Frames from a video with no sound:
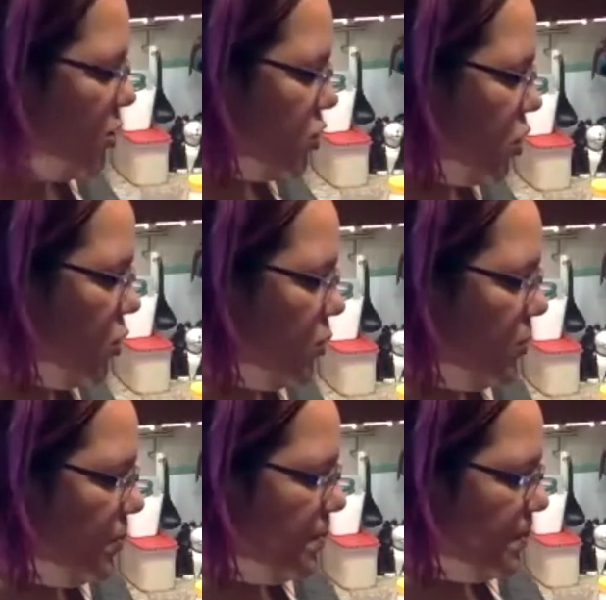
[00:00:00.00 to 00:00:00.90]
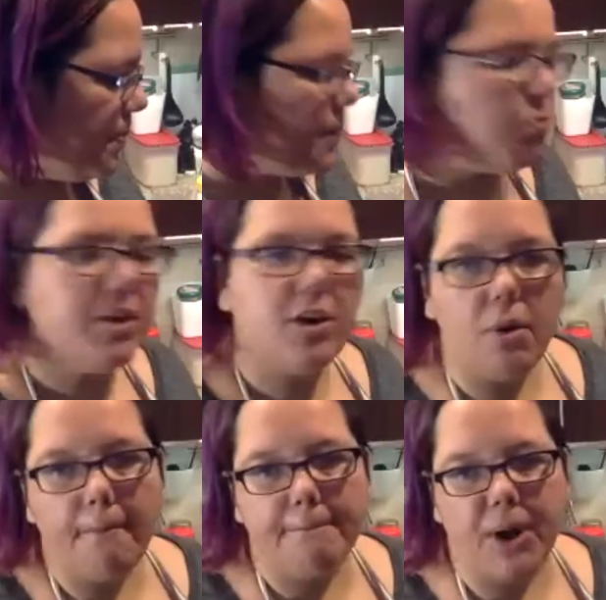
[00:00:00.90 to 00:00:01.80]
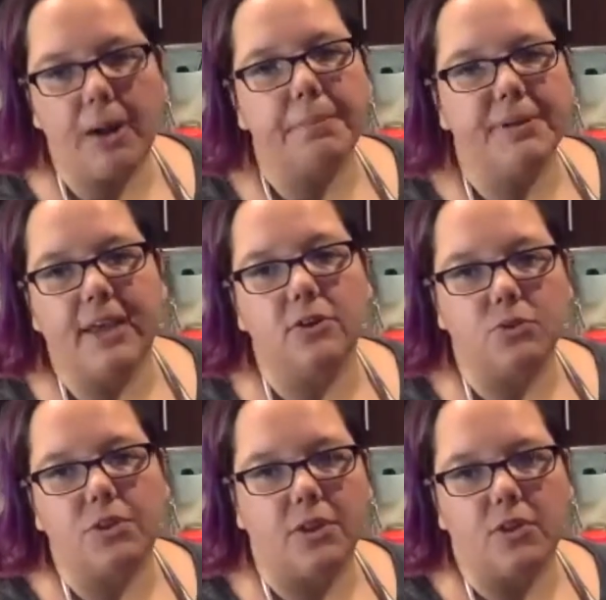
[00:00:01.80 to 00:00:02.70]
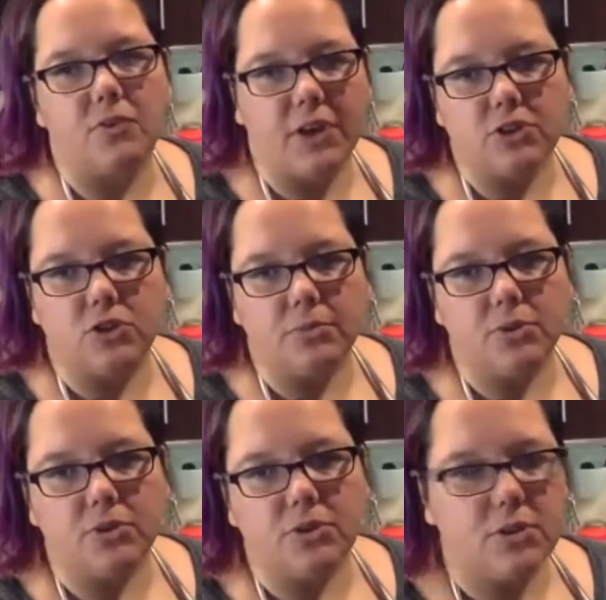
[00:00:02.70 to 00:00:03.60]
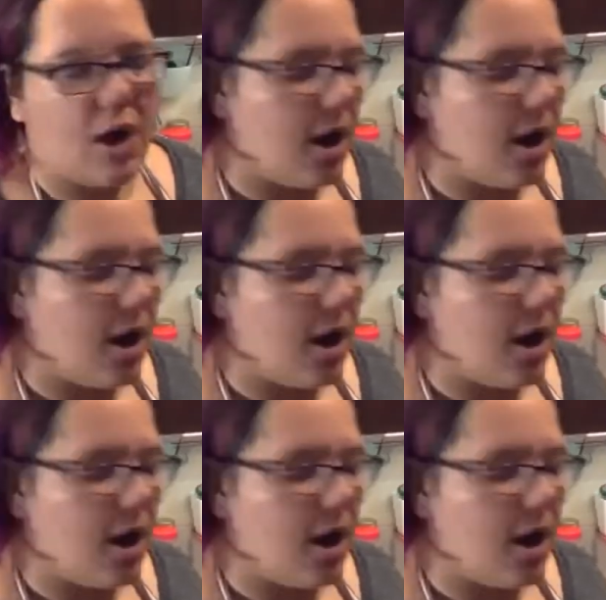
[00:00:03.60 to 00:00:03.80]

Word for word: So we don't brown potatoes with other vegetables.